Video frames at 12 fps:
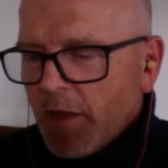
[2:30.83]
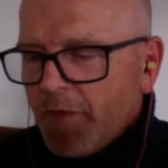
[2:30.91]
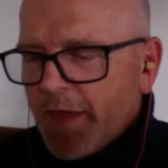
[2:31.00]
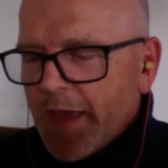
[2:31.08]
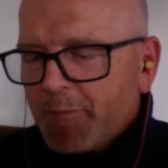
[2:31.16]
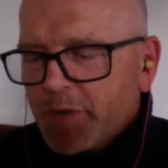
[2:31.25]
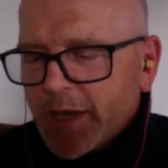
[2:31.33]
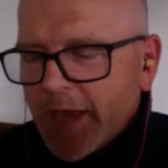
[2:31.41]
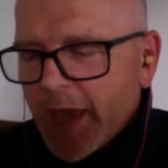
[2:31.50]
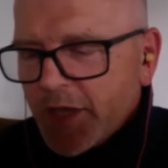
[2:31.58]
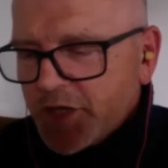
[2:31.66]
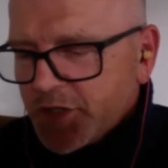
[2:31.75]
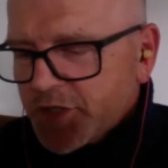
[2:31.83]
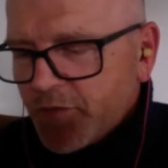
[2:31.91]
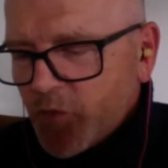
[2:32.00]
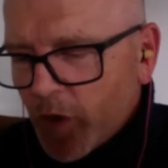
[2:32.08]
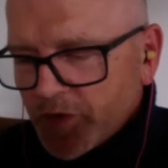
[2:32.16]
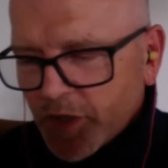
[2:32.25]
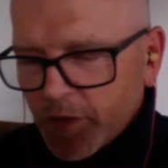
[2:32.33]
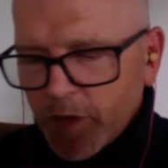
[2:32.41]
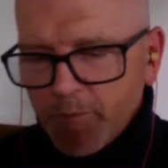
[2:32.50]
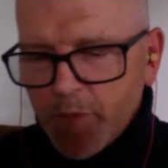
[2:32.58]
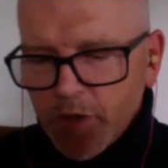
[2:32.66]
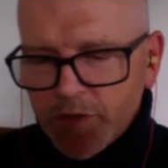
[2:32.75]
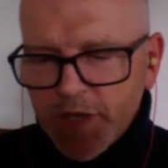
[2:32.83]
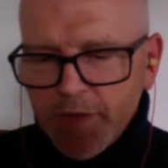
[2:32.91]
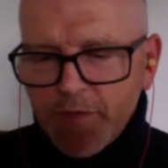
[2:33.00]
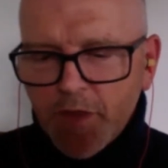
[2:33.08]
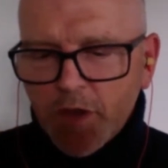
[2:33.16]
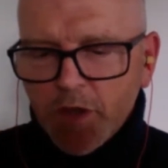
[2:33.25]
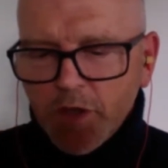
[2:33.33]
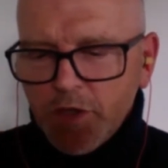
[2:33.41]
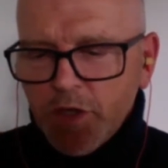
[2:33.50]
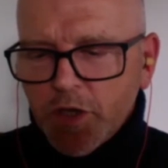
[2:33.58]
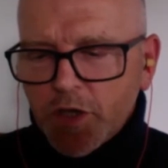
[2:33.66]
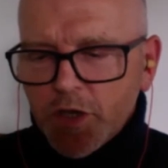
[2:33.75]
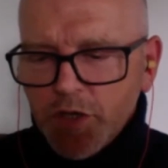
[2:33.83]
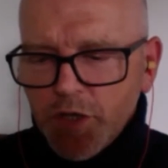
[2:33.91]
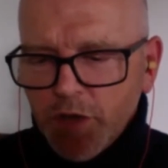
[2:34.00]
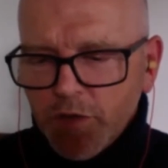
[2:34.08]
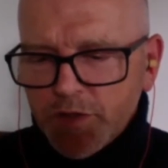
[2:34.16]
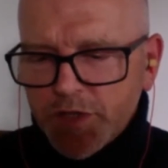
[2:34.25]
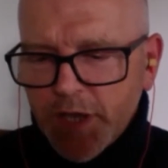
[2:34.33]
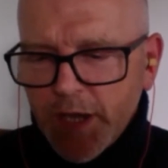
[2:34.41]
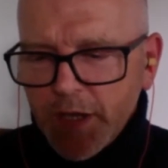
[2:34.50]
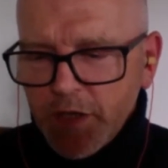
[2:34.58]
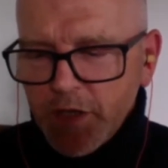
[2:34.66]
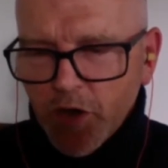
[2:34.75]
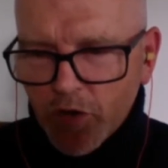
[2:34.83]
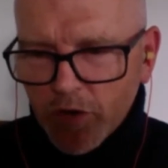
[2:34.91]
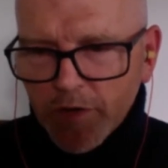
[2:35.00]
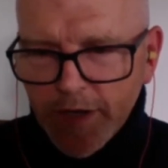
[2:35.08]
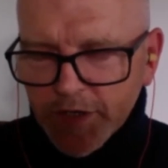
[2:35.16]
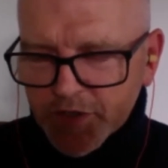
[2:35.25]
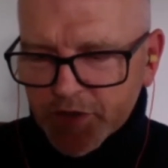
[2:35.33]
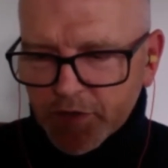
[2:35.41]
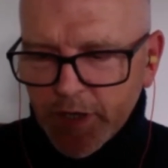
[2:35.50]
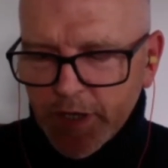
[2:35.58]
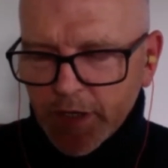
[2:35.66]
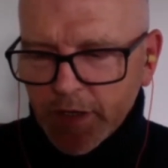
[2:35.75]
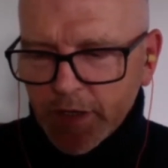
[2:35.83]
the applications of quantum computing that you can use in your industry,